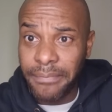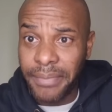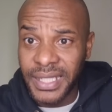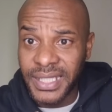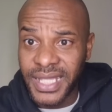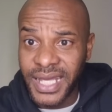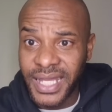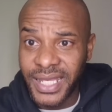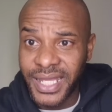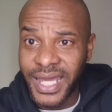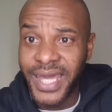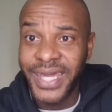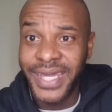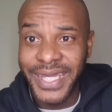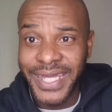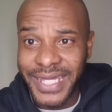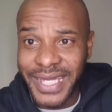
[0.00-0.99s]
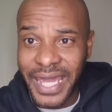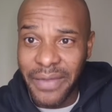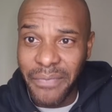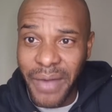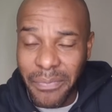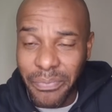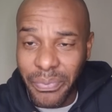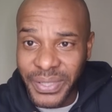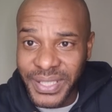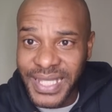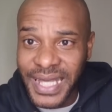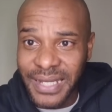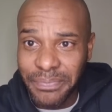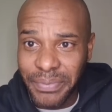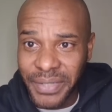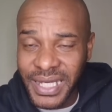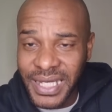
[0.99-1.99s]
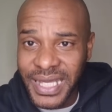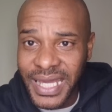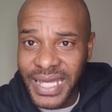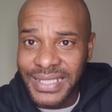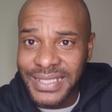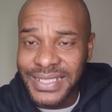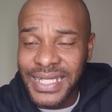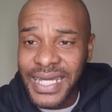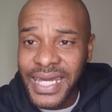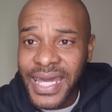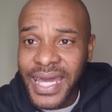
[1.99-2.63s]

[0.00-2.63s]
but then he came up with that brilliant